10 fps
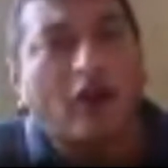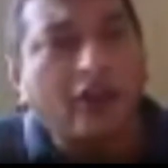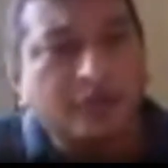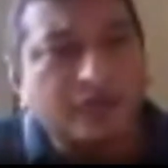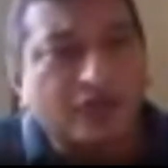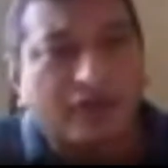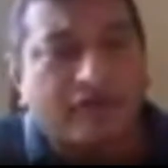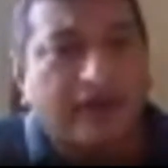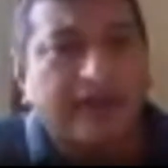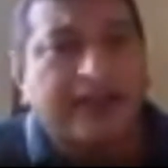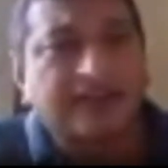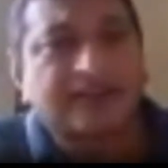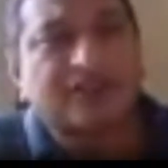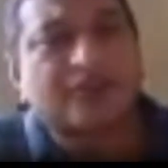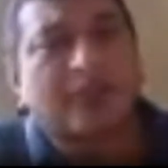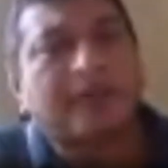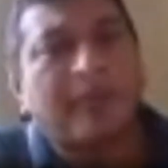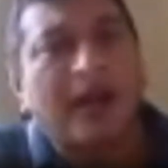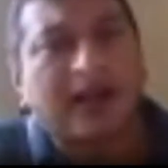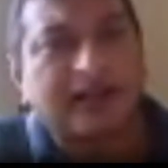volumes of finances from
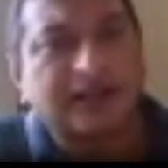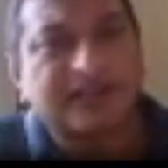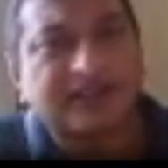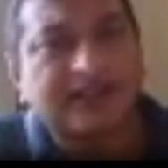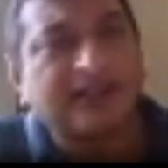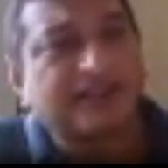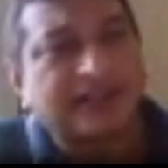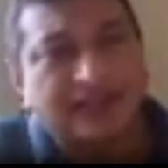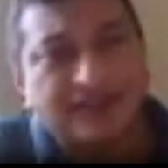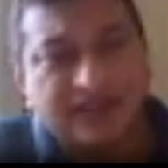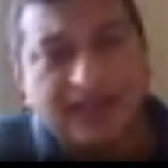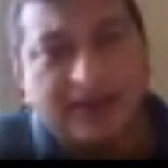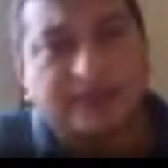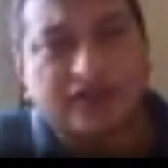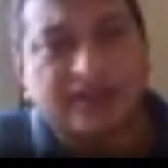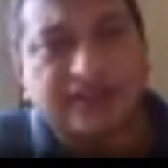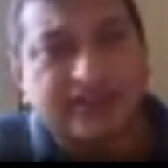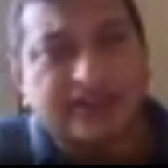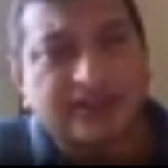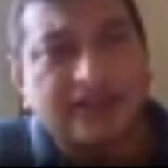the markets in such
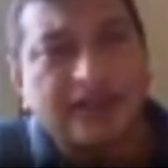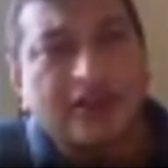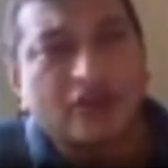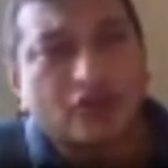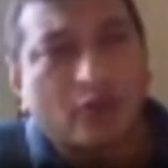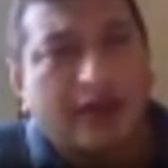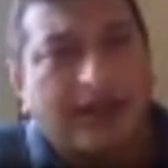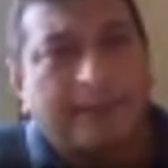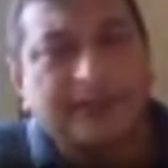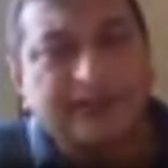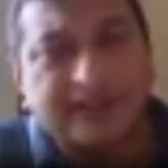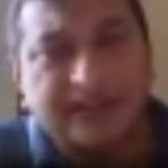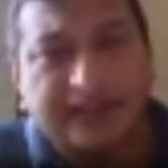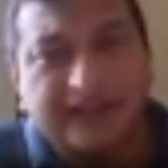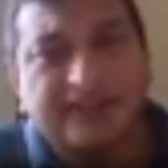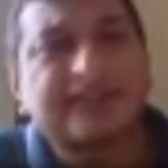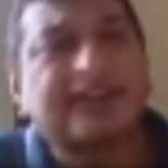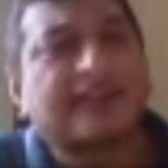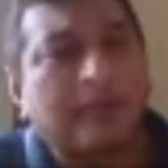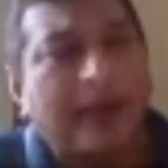circumstances. So what happens here is the
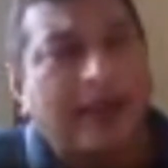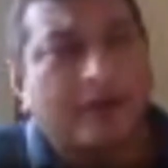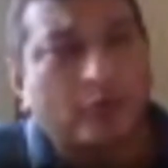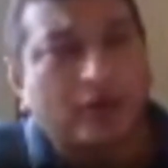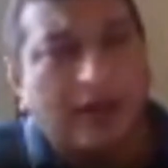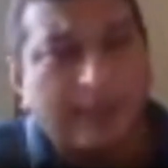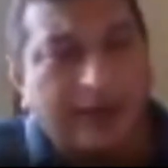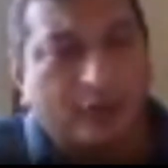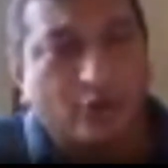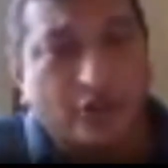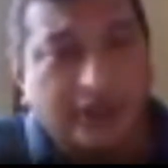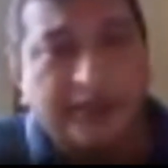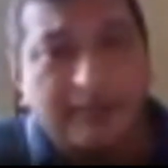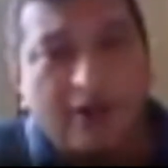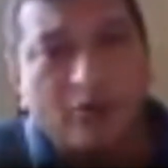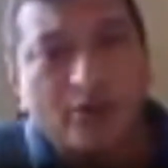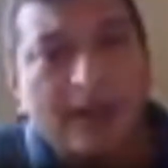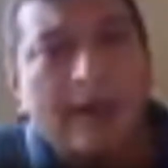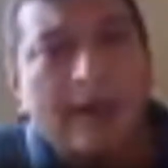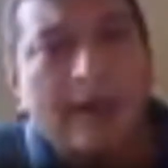central bank would come and cushion them
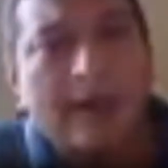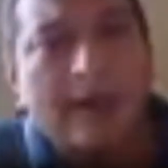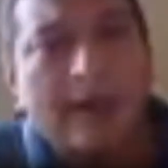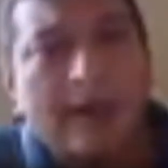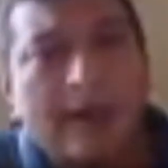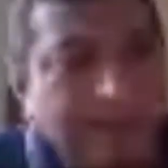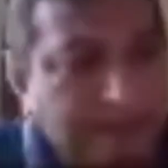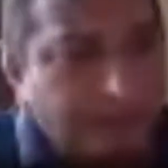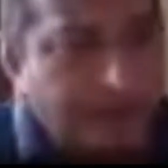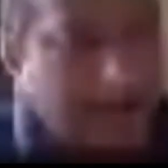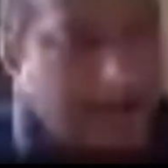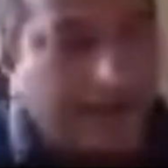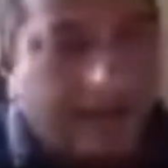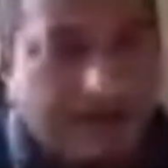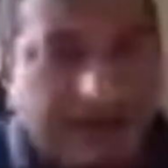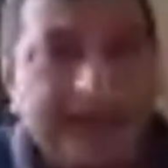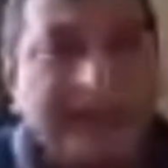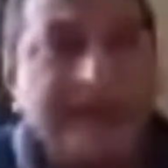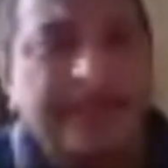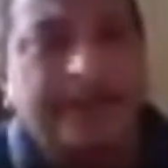out by giving
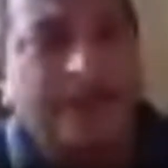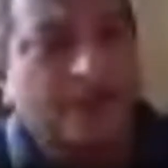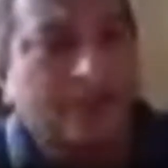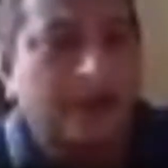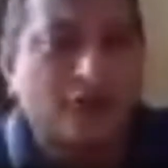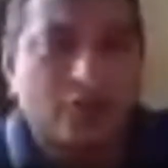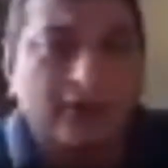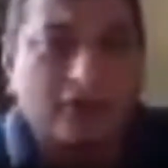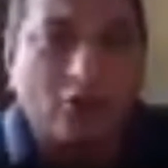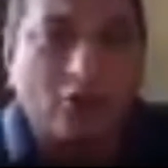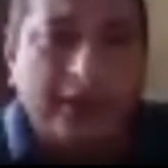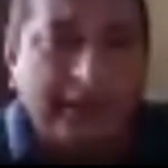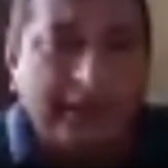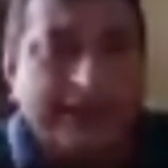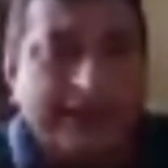lending arrangements, overnight